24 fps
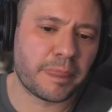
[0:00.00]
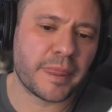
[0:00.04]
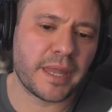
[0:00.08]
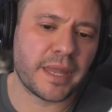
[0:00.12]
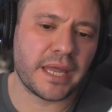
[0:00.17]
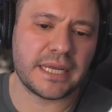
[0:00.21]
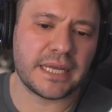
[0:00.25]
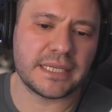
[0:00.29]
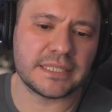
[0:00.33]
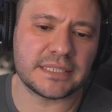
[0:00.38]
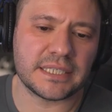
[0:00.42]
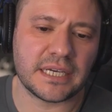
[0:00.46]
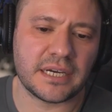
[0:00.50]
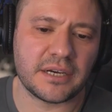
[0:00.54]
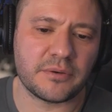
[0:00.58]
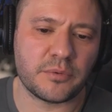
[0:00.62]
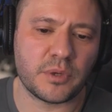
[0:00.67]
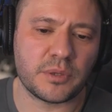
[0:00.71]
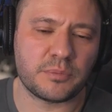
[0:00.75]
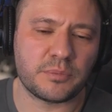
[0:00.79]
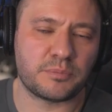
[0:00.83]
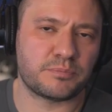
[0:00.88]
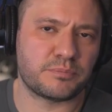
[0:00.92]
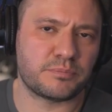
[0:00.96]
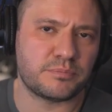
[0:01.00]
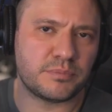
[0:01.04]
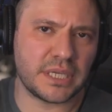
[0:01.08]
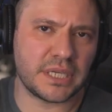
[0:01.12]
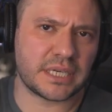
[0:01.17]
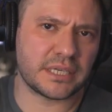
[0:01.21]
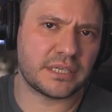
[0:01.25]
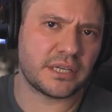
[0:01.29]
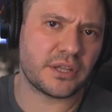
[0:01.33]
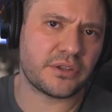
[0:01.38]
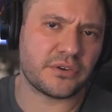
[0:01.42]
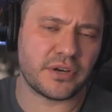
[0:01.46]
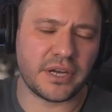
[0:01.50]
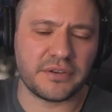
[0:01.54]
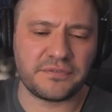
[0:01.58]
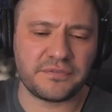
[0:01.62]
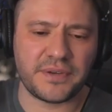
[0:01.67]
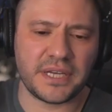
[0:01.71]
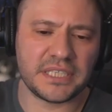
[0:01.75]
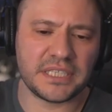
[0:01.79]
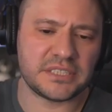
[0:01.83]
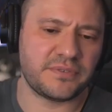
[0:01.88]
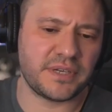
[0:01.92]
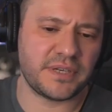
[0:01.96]
And we'll link another
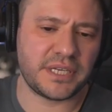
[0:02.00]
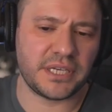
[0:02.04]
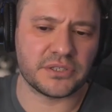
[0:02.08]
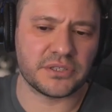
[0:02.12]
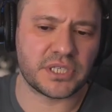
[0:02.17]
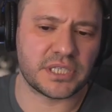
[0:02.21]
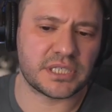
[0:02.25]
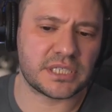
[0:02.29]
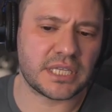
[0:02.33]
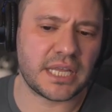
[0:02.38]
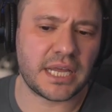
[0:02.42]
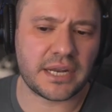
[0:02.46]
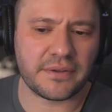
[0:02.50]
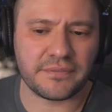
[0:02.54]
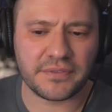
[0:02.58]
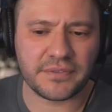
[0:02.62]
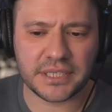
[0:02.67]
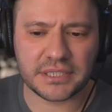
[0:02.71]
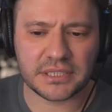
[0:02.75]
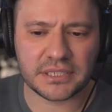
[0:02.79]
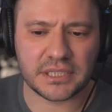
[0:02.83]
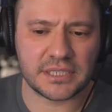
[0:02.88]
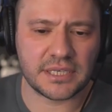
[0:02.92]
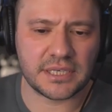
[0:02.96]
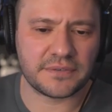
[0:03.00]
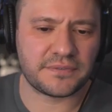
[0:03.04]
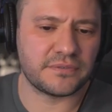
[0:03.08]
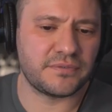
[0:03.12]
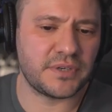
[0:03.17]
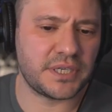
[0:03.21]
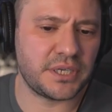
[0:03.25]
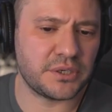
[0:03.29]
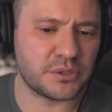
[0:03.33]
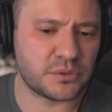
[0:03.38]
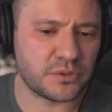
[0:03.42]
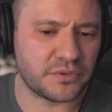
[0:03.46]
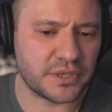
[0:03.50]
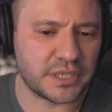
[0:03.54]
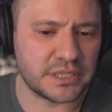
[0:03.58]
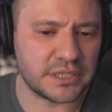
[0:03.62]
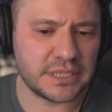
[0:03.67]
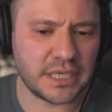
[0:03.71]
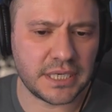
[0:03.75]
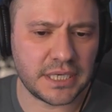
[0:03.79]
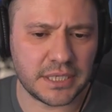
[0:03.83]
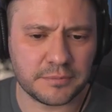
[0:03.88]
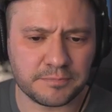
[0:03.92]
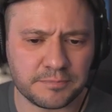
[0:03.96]
Enphase video. So there's a lot of links to different videos I already
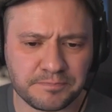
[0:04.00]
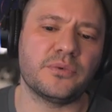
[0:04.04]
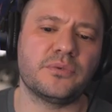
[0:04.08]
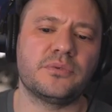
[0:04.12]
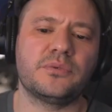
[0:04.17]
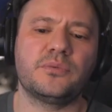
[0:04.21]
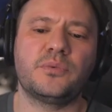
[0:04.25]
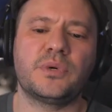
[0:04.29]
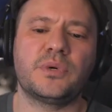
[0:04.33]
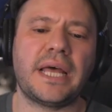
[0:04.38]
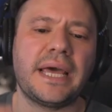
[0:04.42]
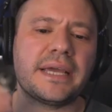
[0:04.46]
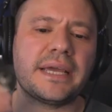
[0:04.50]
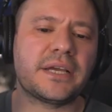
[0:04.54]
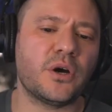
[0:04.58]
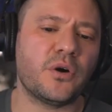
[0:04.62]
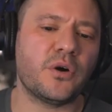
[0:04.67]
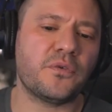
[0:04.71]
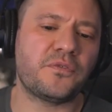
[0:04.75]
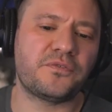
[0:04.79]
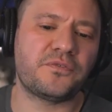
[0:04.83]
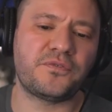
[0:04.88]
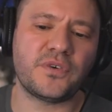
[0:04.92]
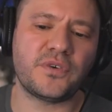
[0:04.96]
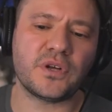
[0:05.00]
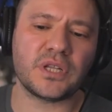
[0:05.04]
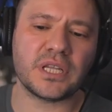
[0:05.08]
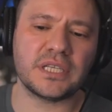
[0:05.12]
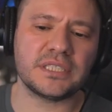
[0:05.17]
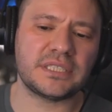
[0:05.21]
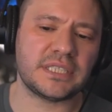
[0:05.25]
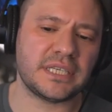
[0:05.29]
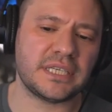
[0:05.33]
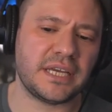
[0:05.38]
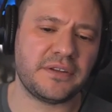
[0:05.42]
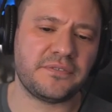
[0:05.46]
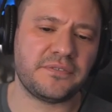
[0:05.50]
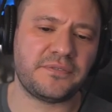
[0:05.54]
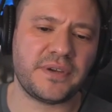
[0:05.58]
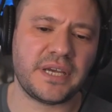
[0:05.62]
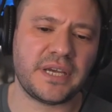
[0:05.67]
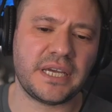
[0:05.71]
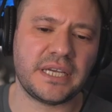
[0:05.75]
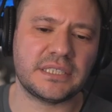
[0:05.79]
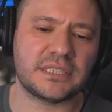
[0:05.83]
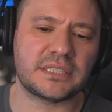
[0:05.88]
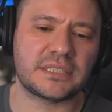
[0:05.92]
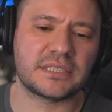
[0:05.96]
did. Would I go full into
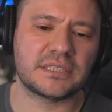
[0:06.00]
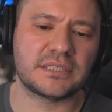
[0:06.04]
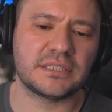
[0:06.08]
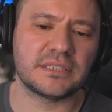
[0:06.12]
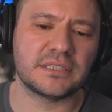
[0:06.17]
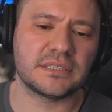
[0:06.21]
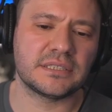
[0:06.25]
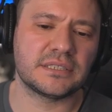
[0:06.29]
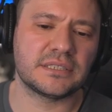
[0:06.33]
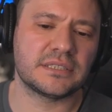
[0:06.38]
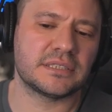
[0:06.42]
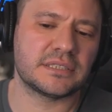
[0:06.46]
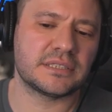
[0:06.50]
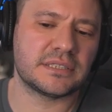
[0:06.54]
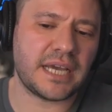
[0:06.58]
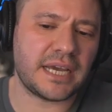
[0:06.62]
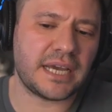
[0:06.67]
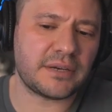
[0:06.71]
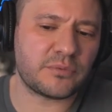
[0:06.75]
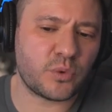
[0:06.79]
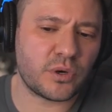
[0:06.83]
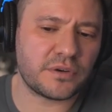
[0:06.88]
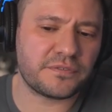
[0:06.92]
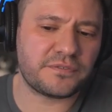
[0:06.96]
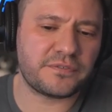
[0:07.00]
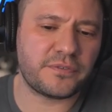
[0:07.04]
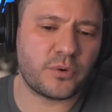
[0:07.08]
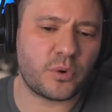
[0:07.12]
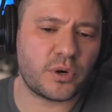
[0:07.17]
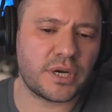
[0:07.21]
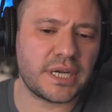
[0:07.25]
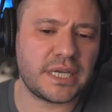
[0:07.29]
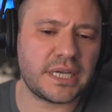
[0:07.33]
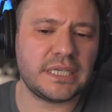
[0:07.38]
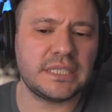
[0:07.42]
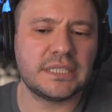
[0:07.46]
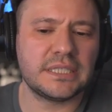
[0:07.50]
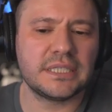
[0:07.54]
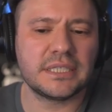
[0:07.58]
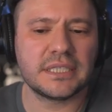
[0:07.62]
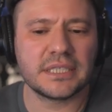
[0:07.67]
Enphase at 140?